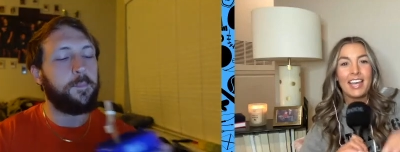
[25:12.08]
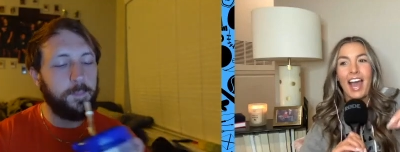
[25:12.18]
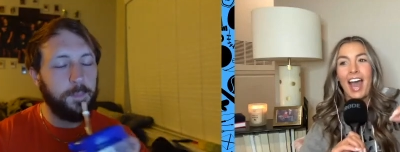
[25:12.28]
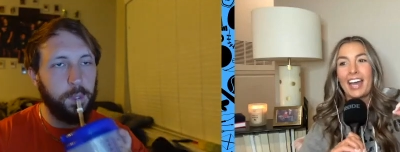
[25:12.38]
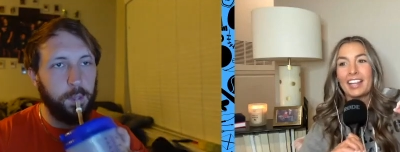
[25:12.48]

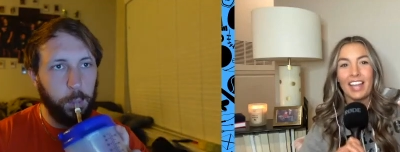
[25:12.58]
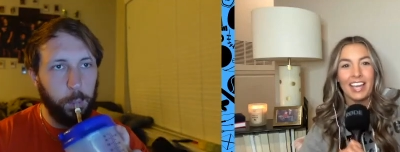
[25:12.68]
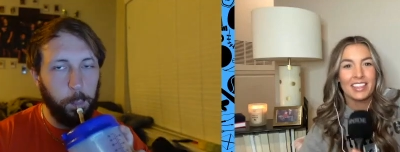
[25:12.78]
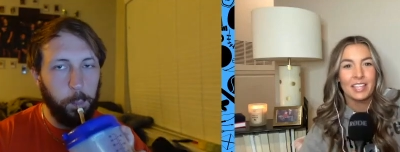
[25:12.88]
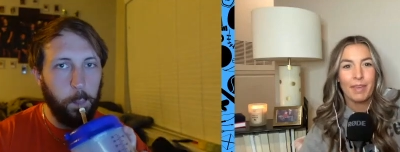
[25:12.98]
Speaker 1: I
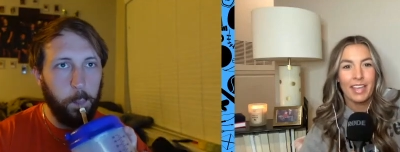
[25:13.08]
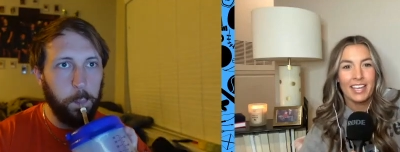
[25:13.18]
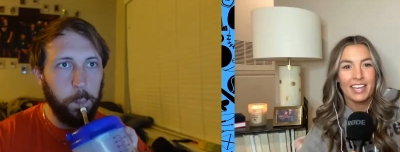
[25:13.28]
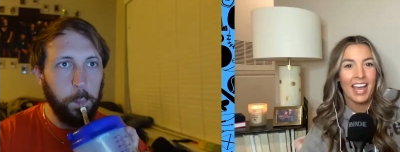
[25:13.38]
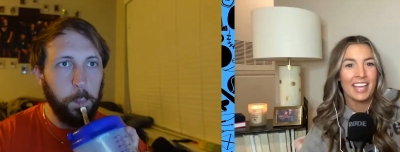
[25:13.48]
like the
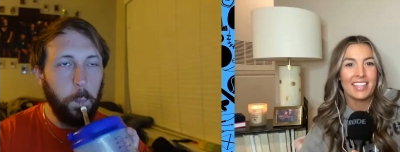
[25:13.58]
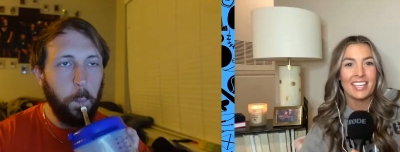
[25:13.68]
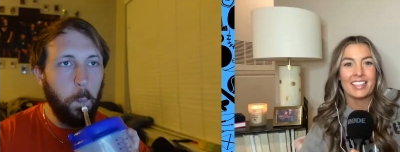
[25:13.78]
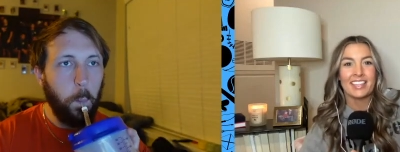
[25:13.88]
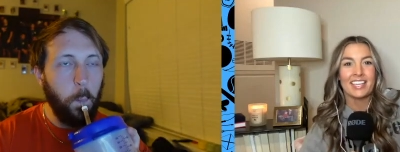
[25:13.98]
man. I
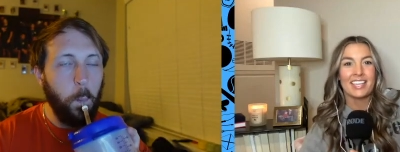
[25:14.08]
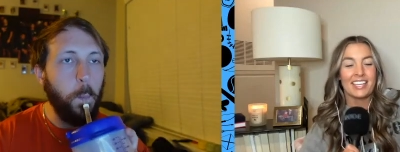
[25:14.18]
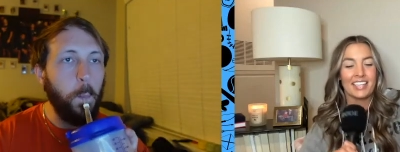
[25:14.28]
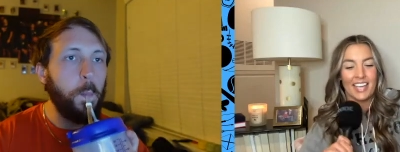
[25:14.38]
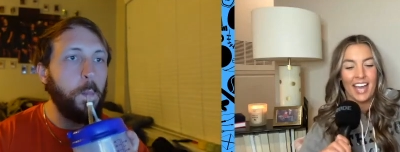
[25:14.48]
think that
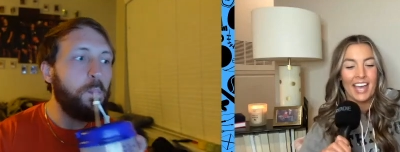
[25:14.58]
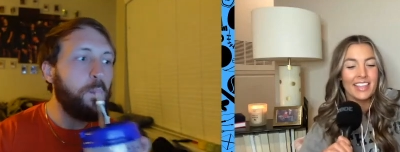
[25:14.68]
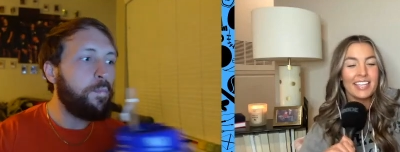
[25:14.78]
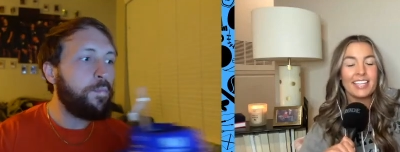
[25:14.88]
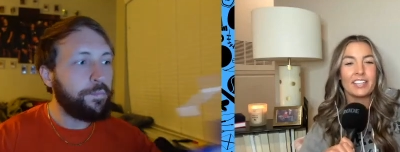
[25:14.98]
I
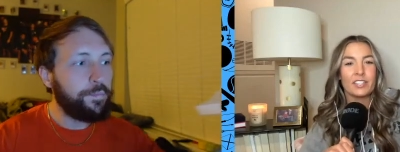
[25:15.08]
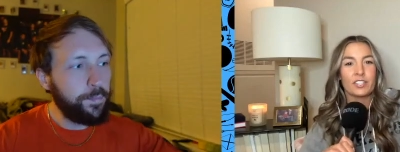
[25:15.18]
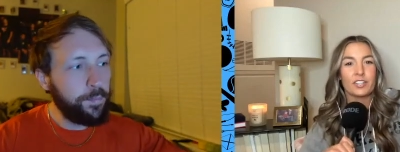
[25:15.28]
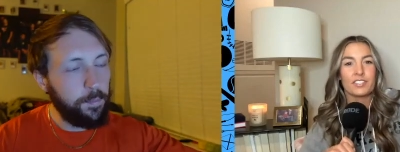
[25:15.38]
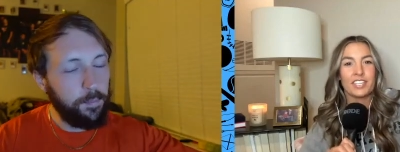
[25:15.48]
think he
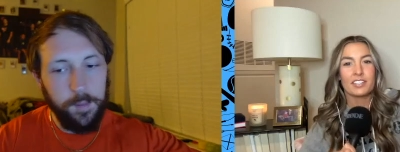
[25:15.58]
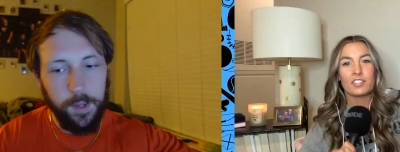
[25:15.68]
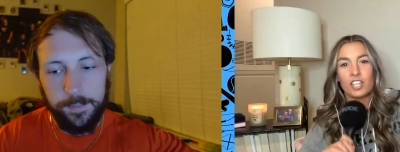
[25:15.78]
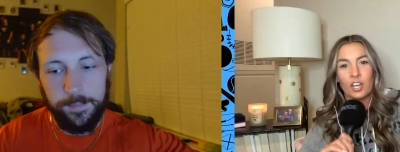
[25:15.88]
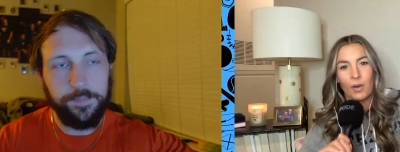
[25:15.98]
deserves it.
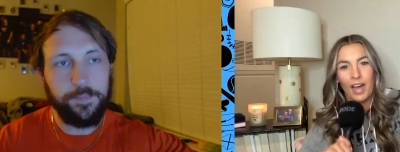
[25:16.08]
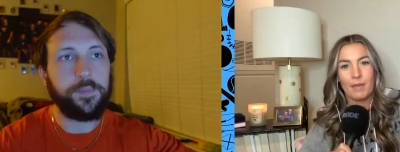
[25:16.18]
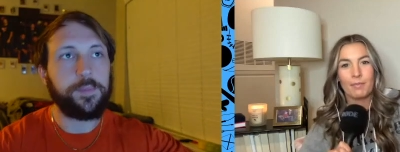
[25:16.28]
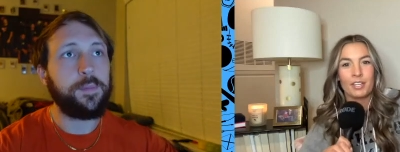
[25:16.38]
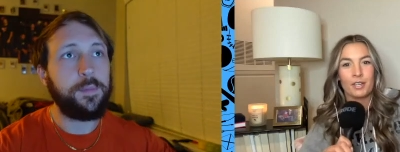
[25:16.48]
So
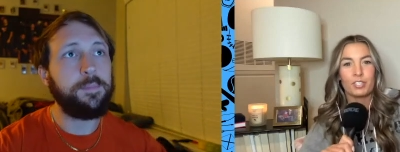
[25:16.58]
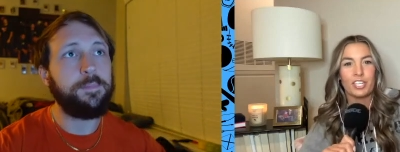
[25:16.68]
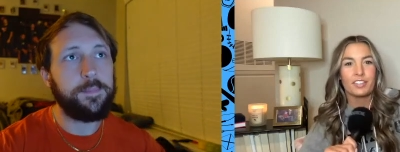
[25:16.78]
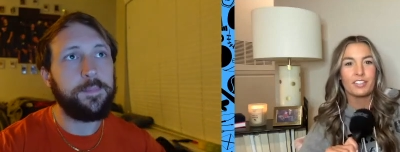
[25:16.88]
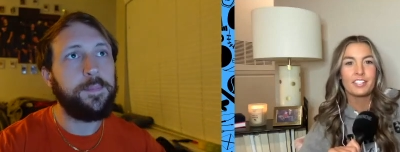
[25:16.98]
I'm going to go
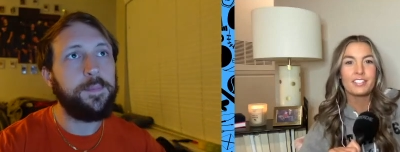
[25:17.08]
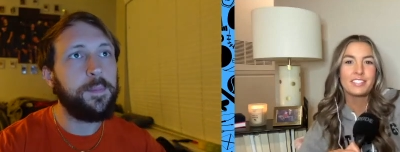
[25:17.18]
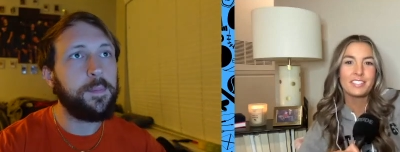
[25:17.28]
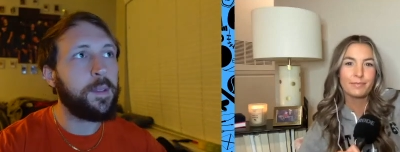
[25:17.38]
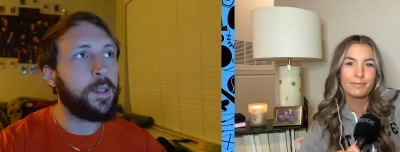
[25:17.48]
Jalen
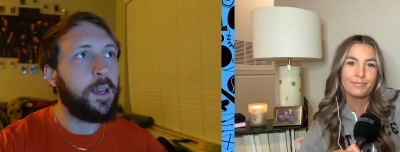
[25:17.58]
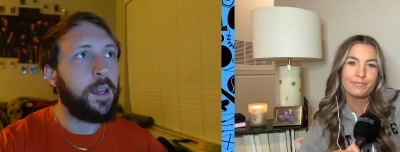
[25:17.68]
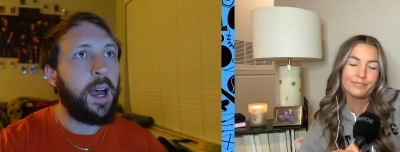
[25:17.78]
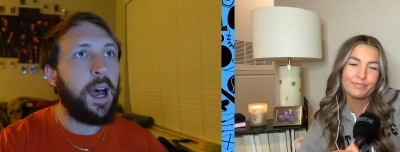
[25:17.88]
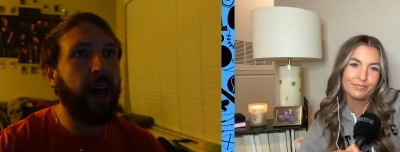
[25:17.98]
Hurts.
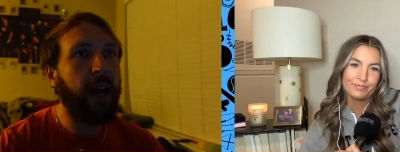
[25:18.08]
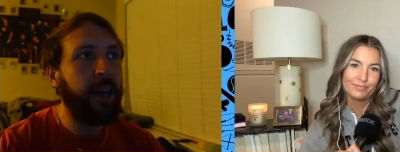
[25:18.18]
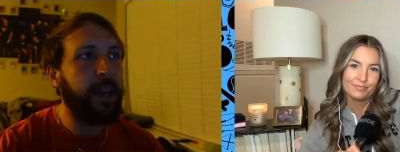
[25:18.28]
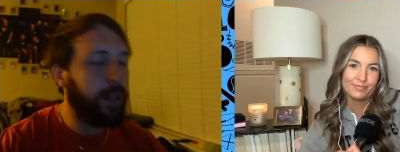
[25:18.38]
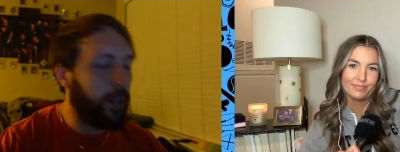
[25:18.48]

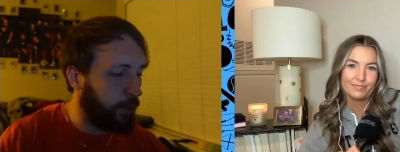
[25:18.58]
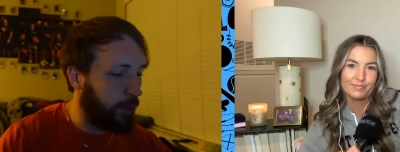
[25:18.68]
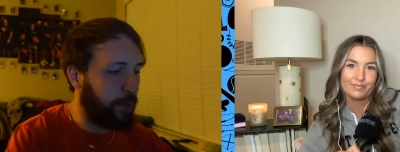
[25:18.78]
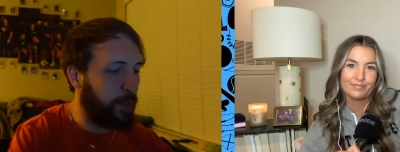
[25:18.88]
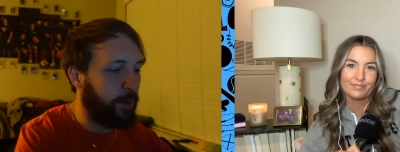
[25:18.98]
Speaker 2: I agree with
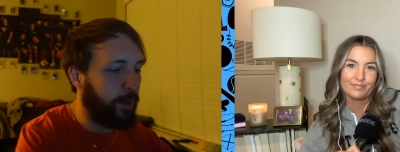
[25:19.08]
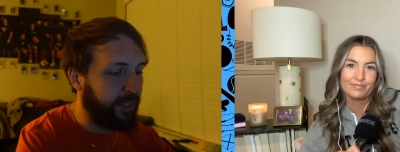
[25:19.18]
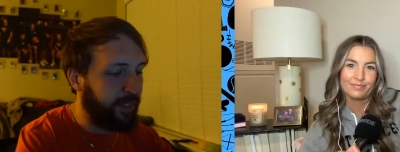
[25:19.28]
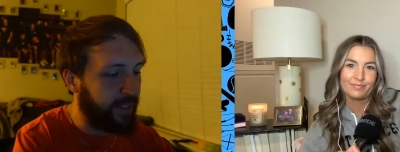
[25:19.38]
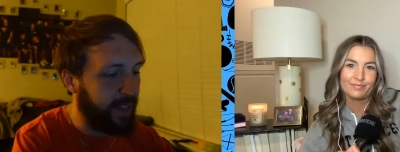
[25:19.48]
you. I
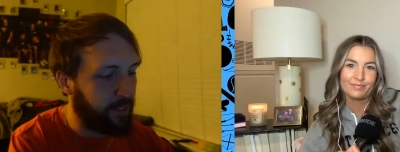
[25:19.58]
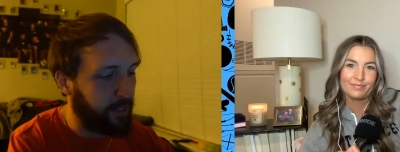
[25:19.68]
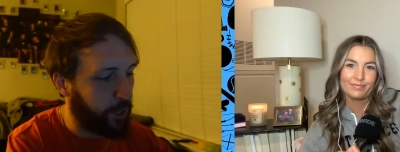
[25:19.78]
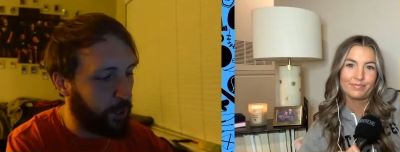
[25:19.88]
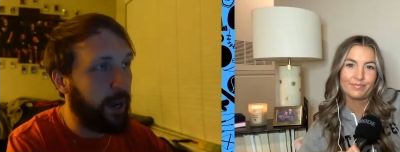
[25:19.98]
think that's the
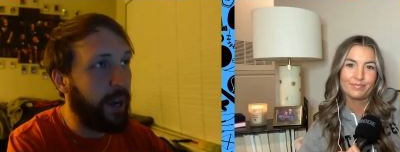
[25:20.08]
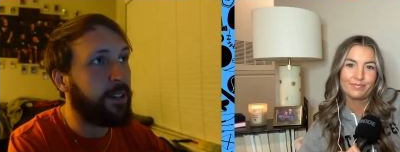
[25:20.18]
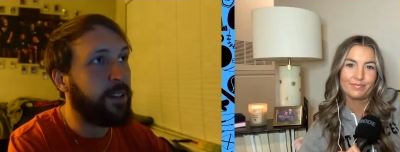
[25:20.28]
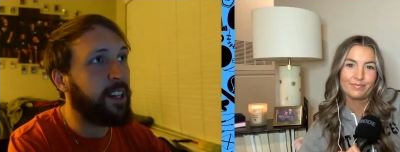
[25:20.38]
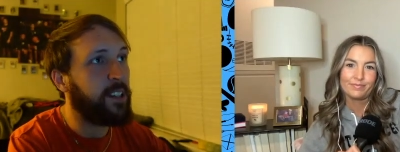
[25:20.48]
correct
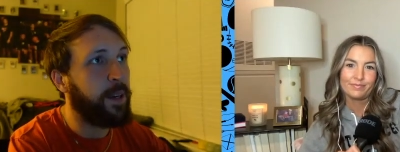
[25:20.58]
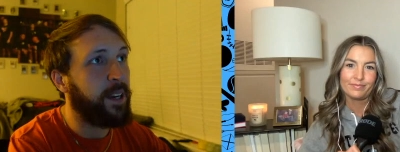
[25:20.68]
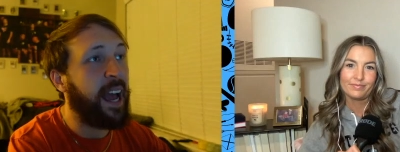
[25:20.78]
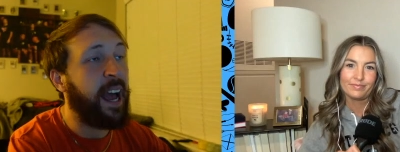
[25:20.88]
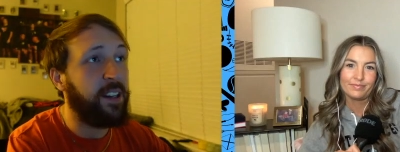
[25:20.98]
next pick. I
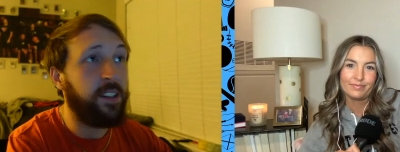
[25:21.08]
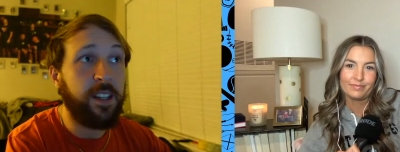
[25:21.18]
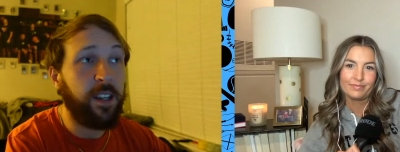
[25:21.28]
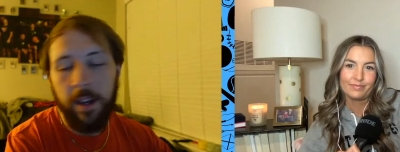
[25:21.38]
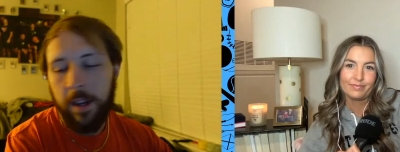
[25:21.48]
honestly,
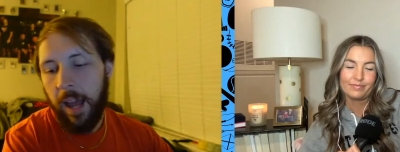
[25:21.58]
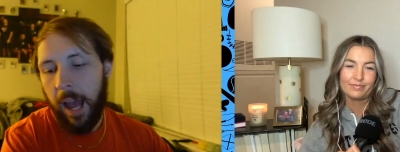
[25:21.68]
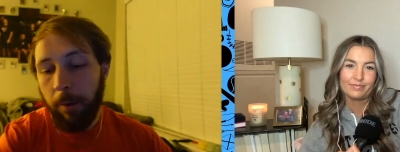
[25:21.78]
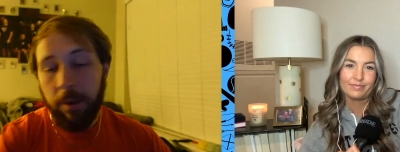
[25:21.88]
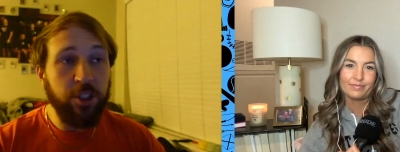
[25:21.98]
I
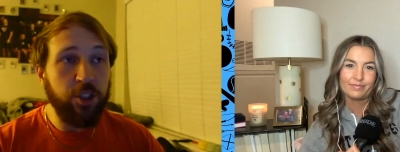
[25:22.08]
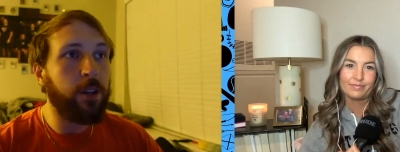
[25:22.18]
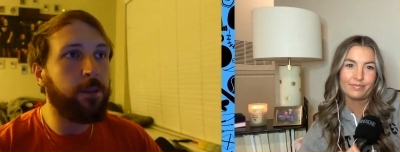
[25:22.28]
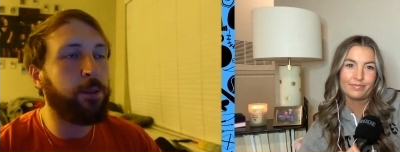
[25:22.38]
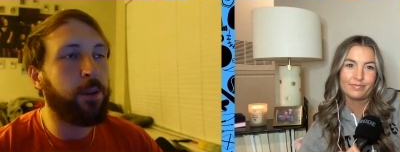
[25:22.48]
wasn't sure if
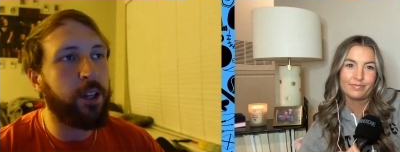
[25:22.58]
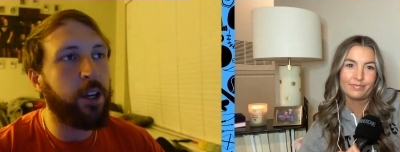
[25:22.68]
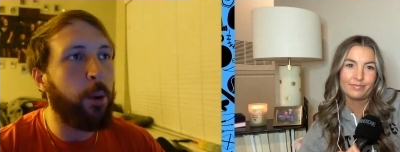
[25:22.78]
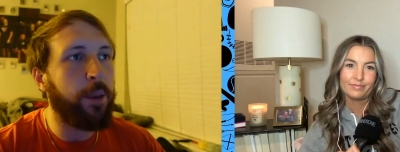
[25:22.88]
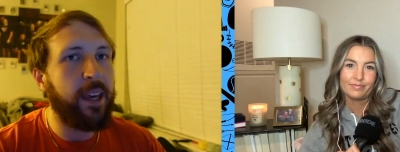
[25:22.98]
you were going to go
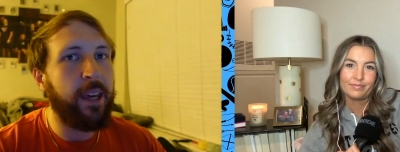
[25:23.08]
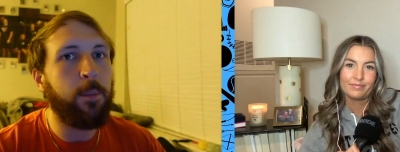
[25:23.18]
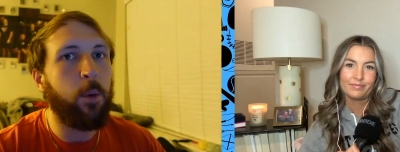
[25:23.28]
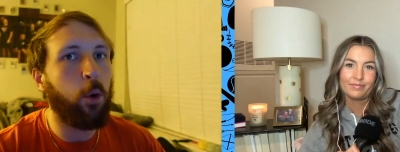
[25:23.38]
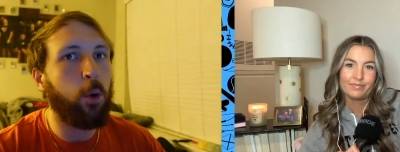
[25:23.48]
with him
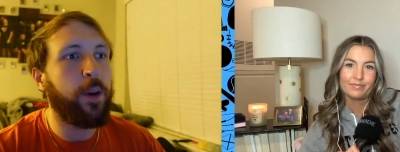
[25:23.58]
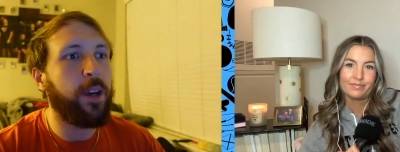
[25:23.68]
or with